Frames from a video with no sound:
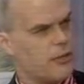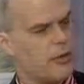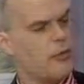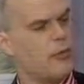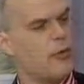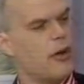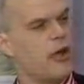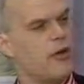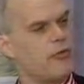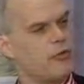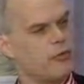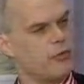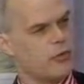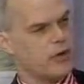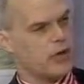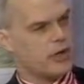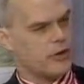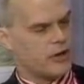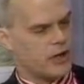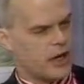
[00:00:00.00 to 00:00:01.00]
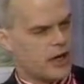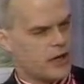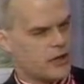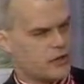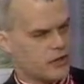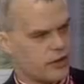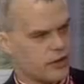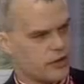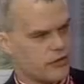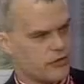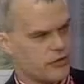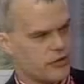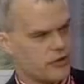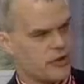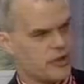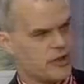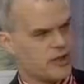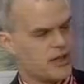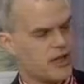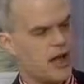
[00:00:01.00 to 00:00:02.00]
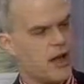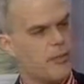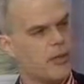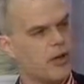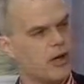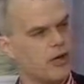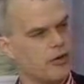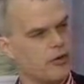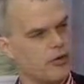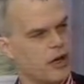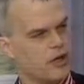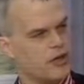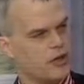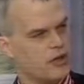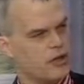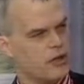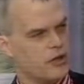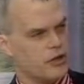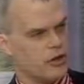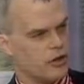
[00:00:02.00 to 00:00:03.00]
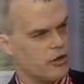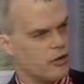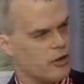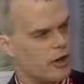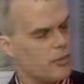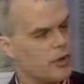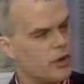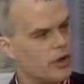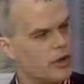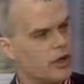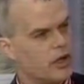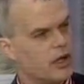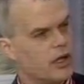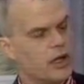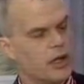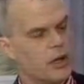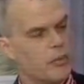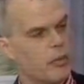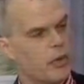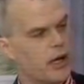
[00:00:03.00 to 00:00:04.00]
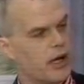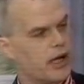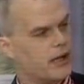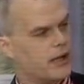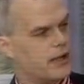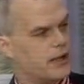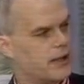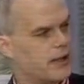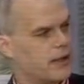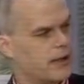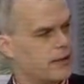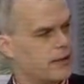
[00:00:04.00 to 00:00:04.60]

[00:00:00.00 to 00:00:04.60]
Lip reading: I mean, we have a real national interest in stopping aggression in Europe, but